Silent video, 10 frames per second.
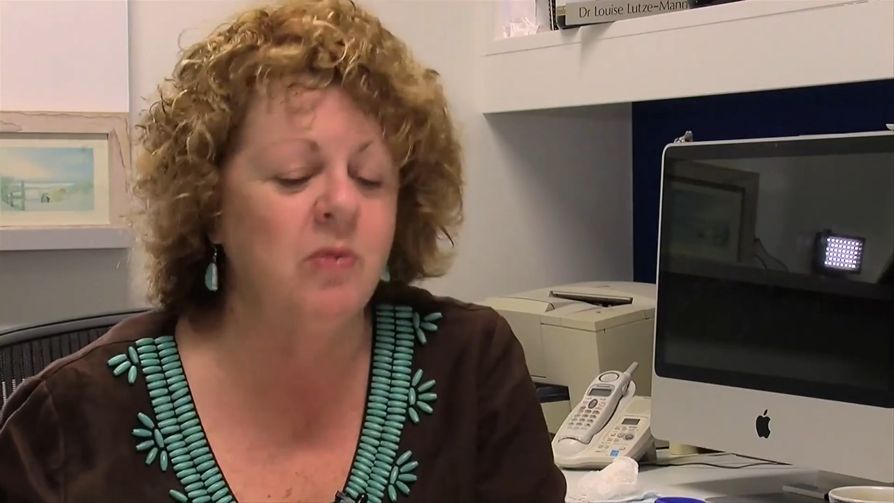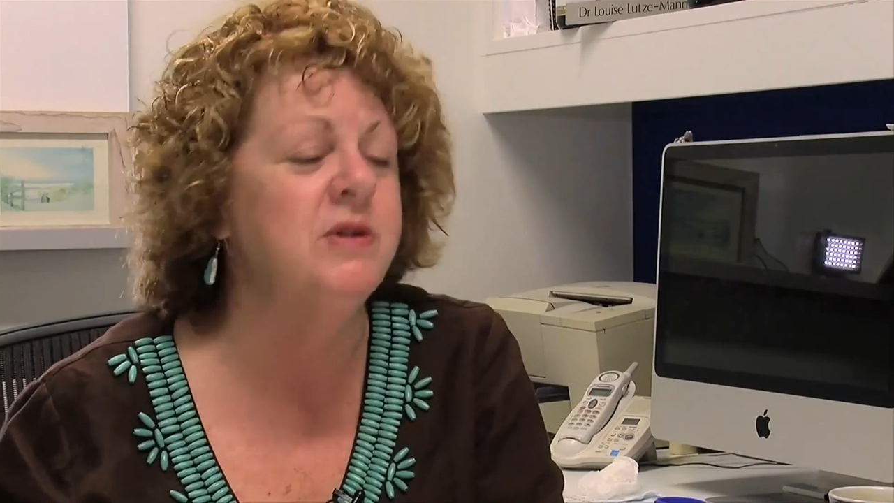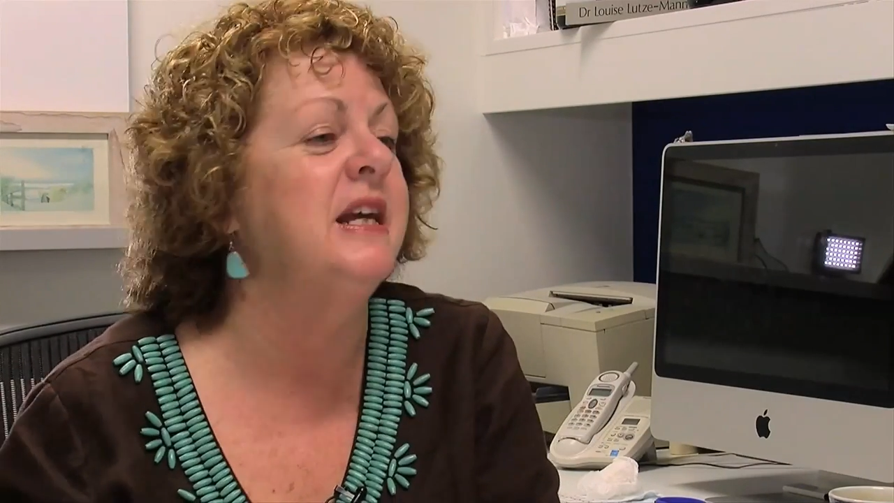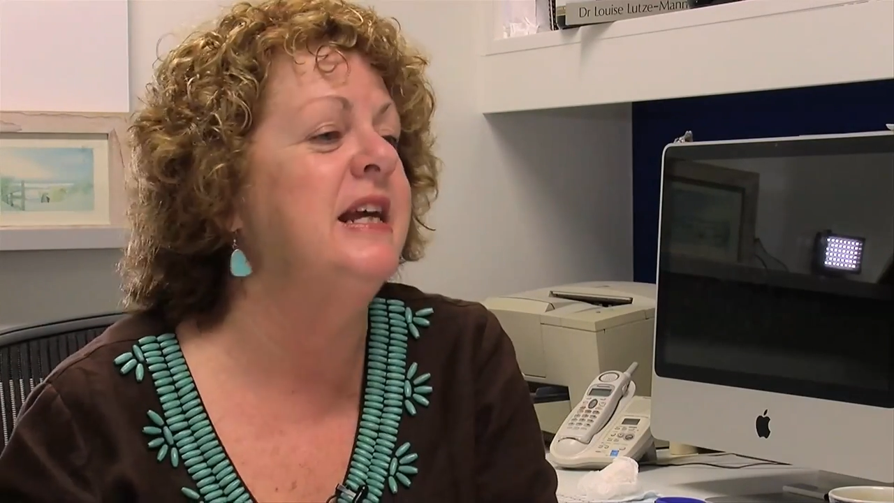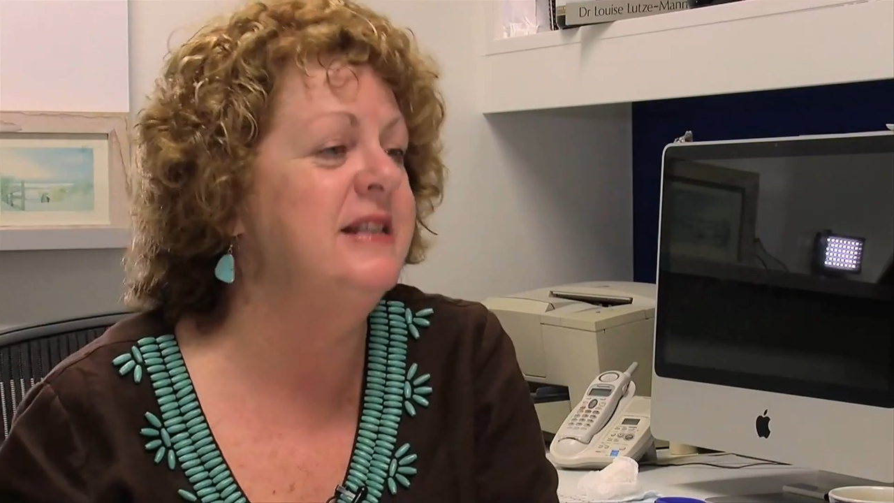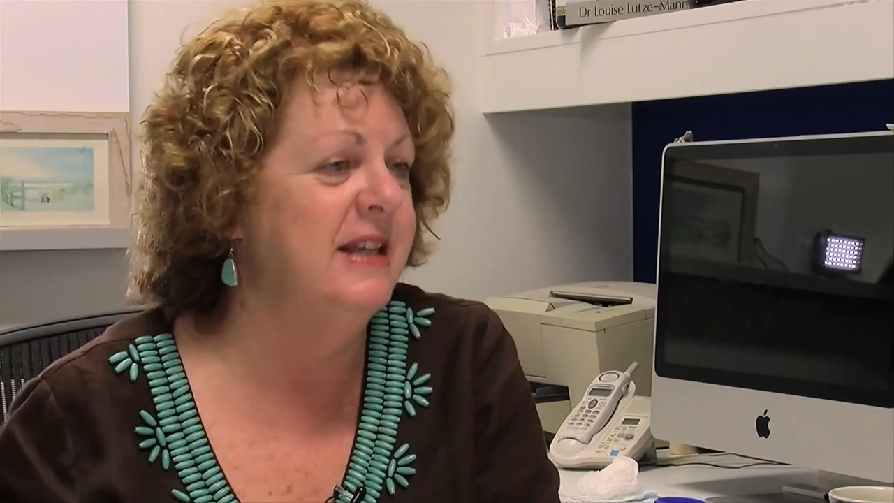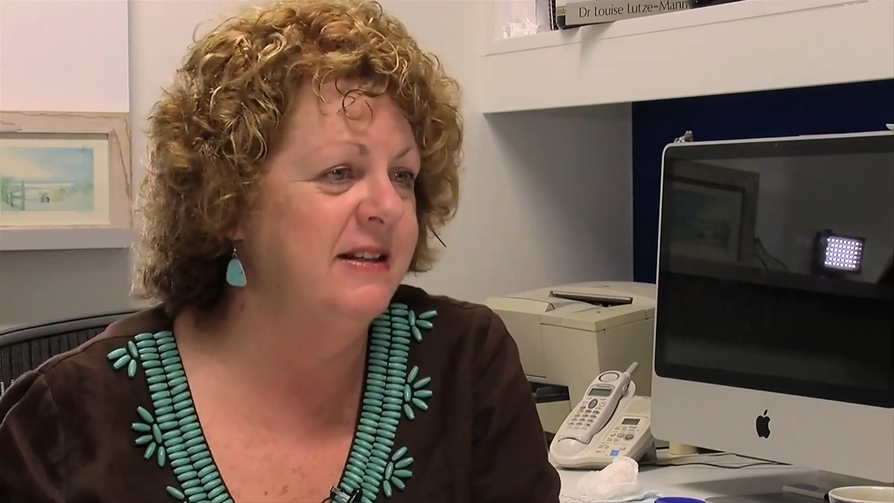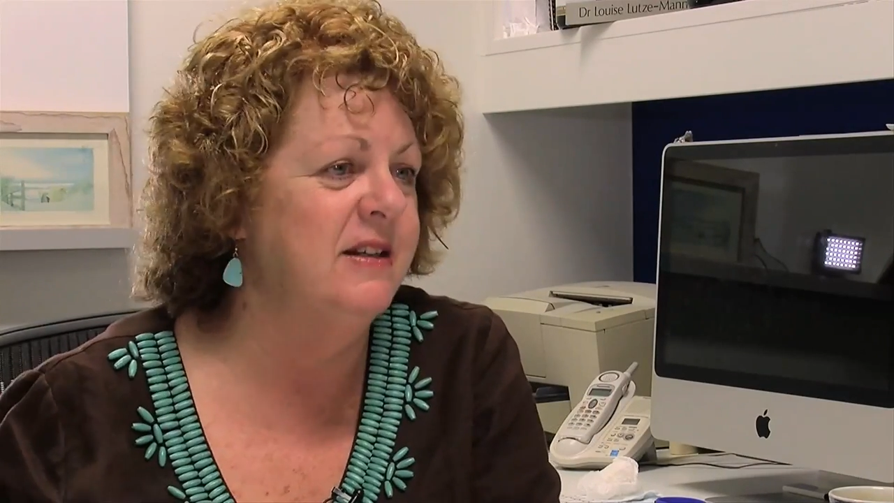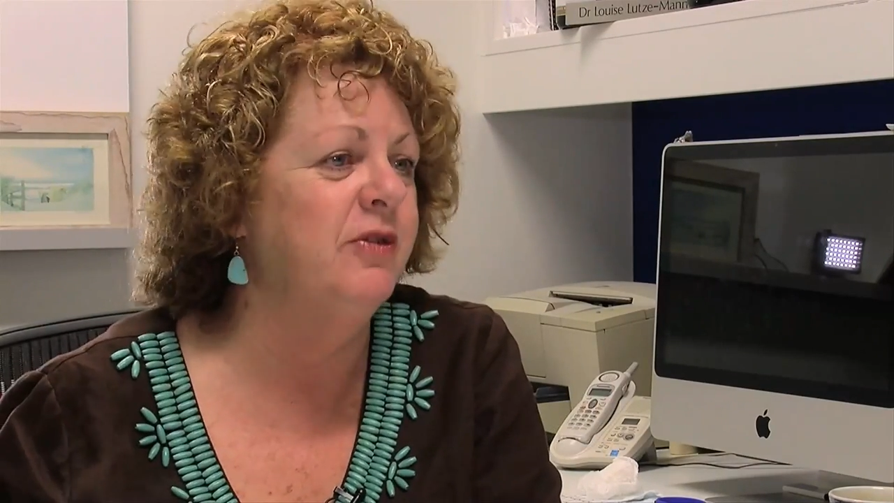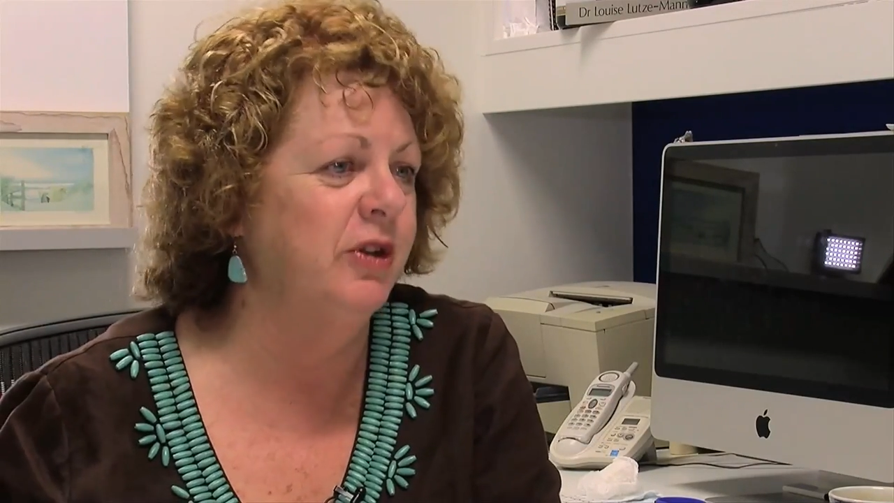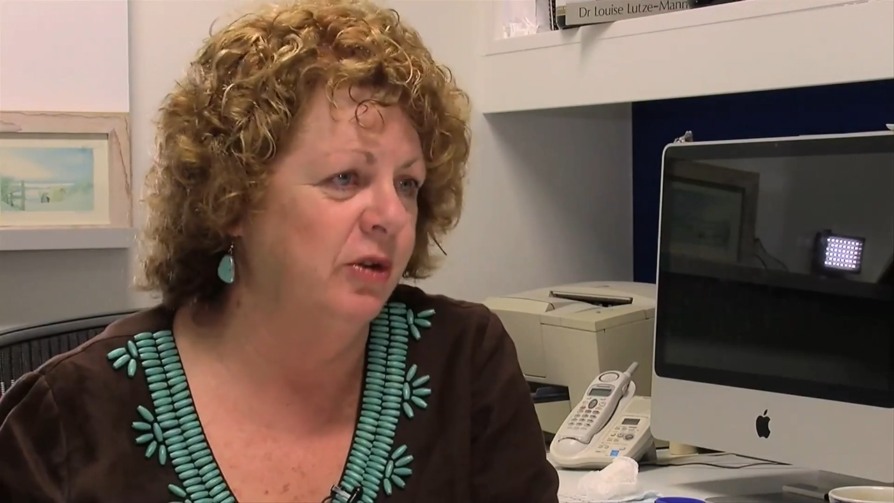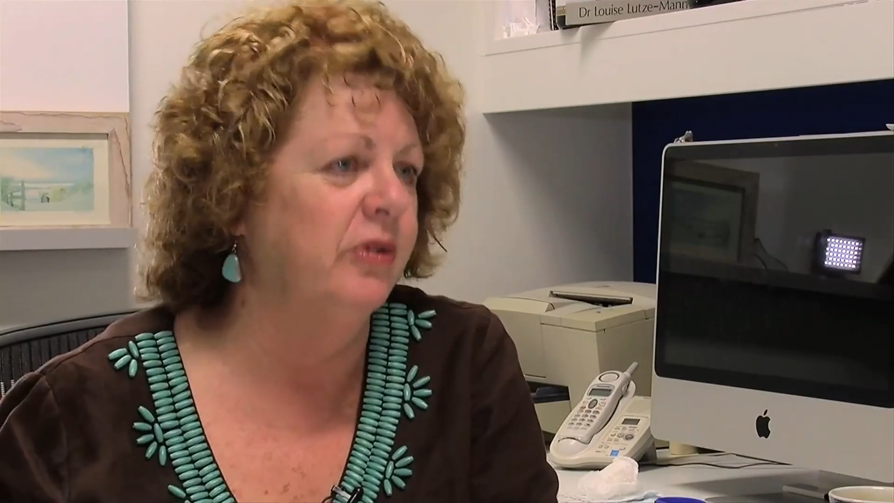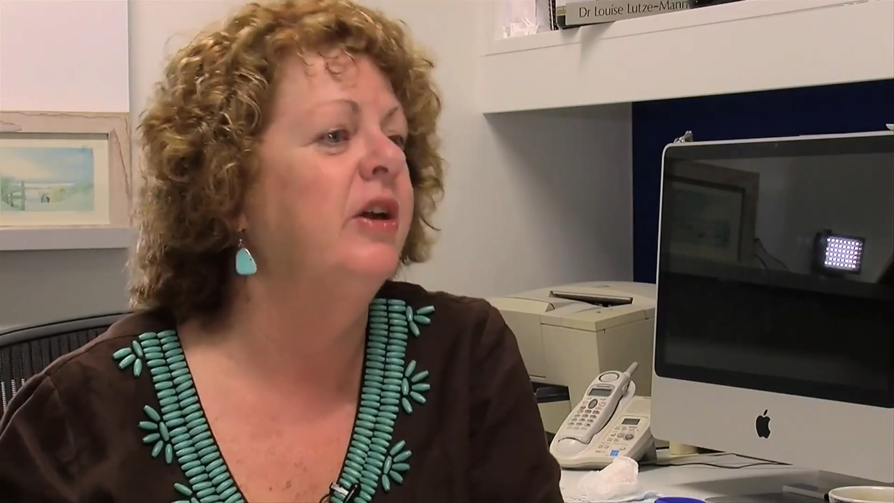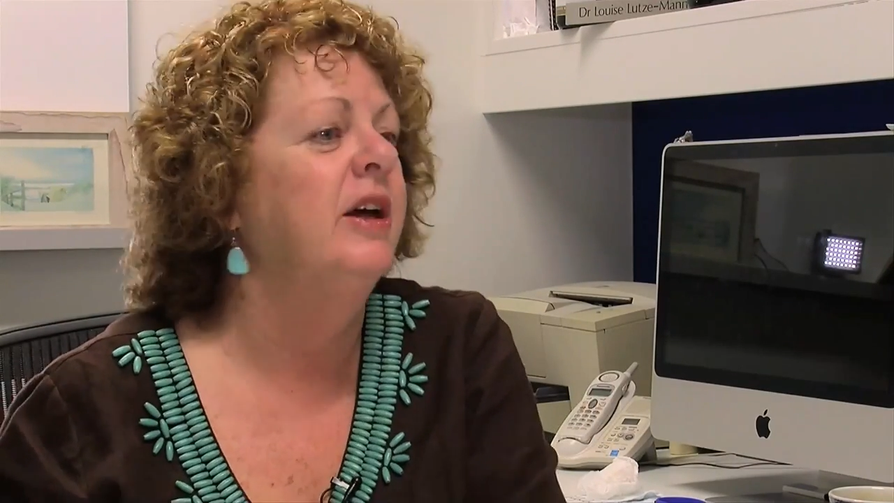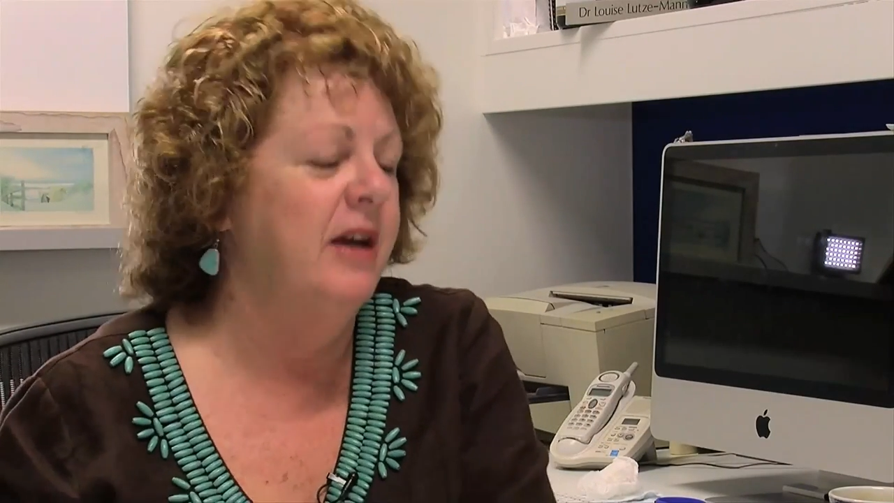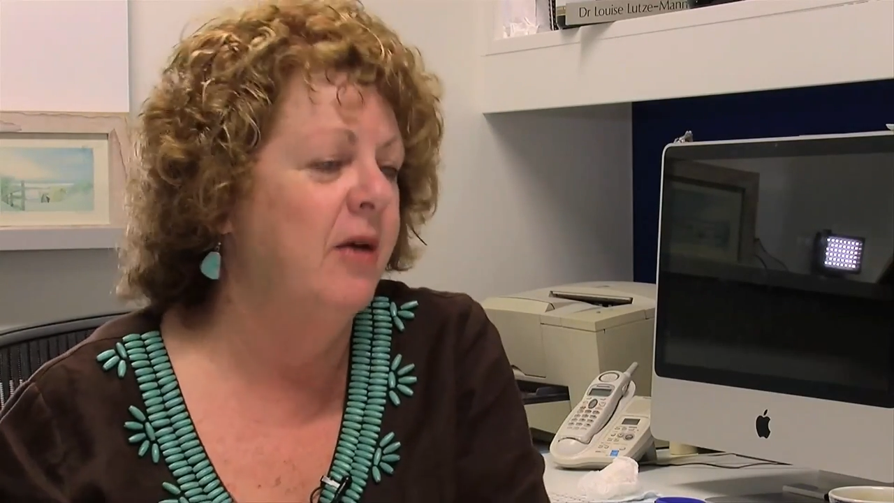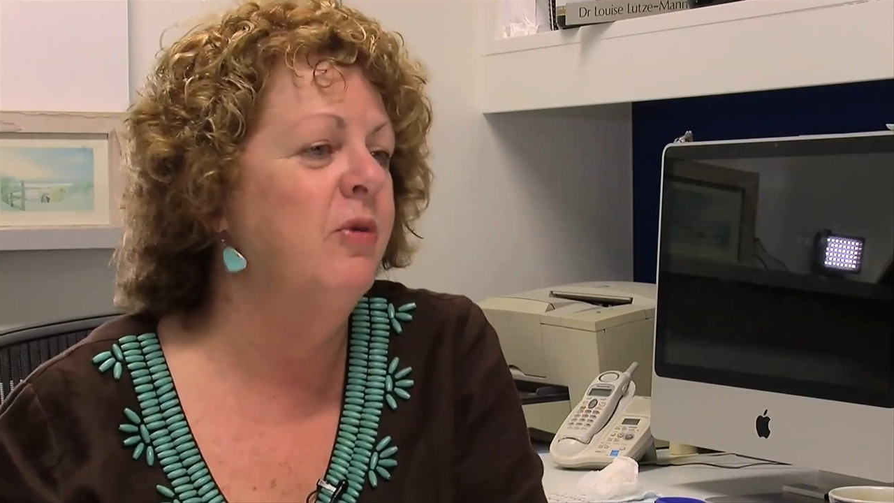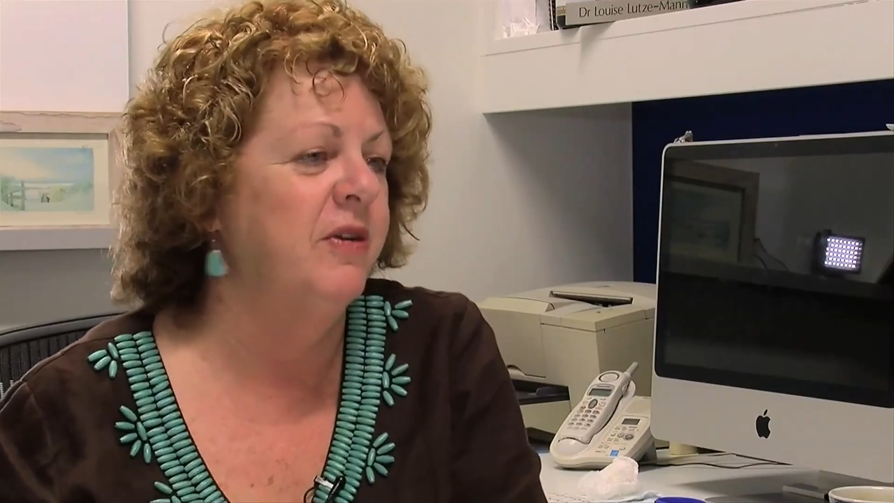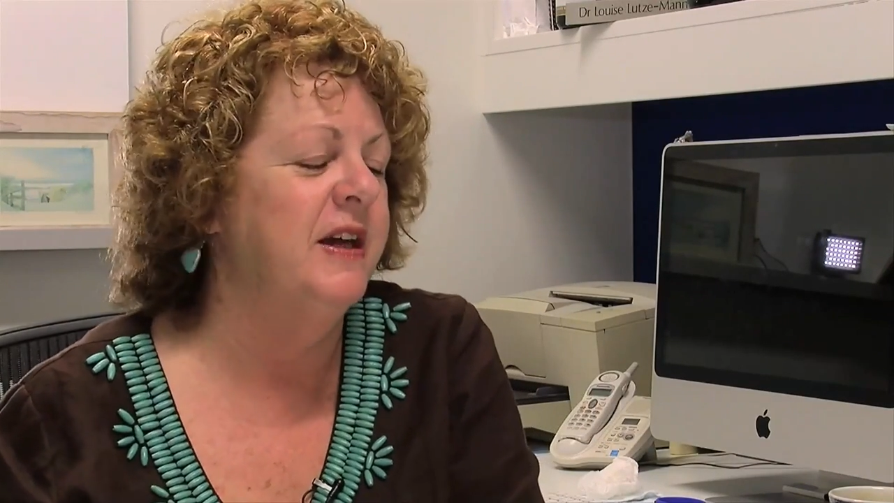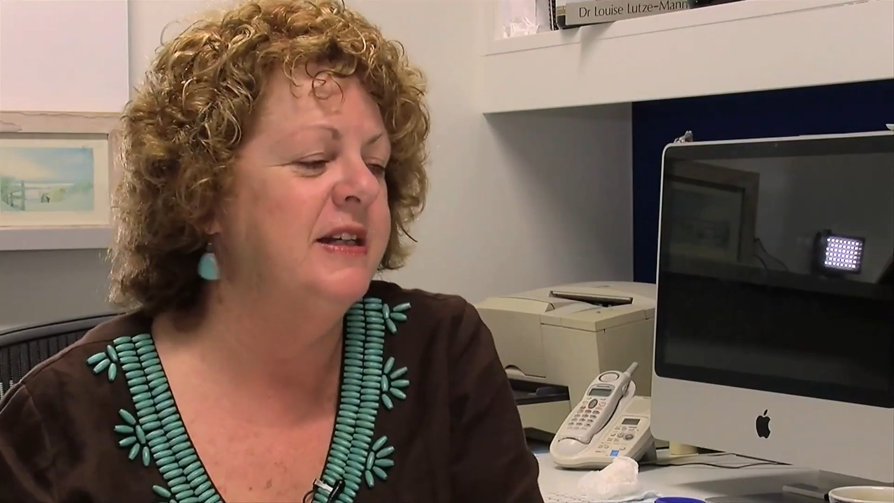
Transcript: was easy and difficult and what they